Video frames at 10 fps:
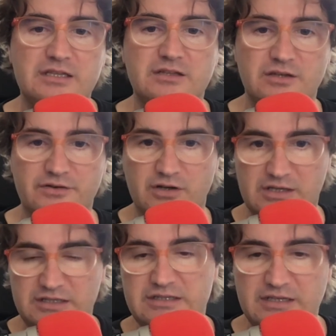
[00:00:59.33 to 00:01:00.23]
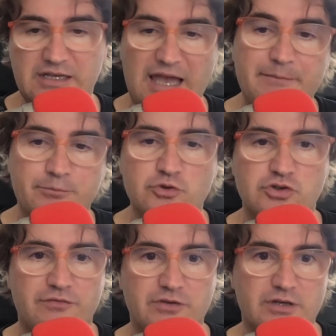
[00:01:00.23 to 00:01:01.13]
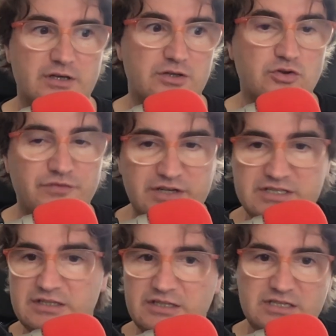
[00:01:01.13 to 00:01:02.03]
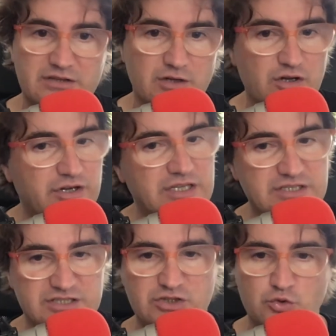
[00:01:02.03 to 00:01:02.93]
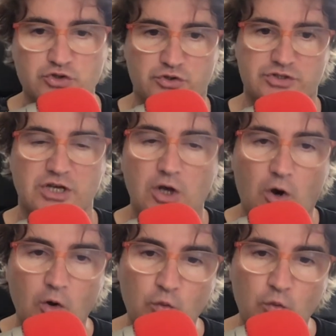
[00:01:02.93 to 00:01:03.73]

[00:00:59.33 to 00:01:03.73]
in the campus of the universities and the learning institutions. All